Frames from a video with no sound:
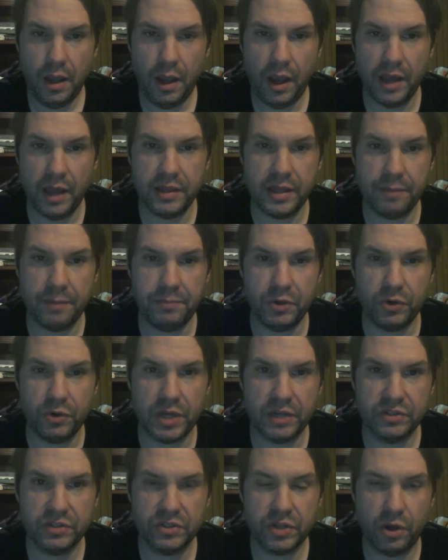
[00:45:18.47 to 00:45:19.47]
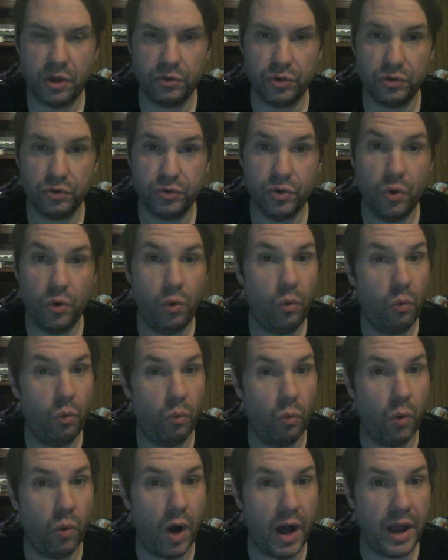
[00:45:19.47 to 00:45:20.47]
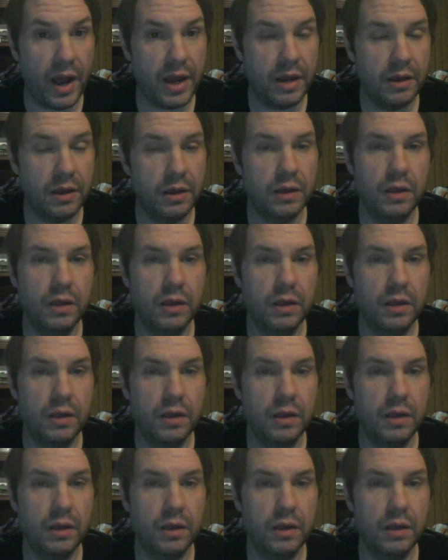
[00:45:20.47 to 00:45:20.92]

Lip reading: And that bill got scuttled. Why?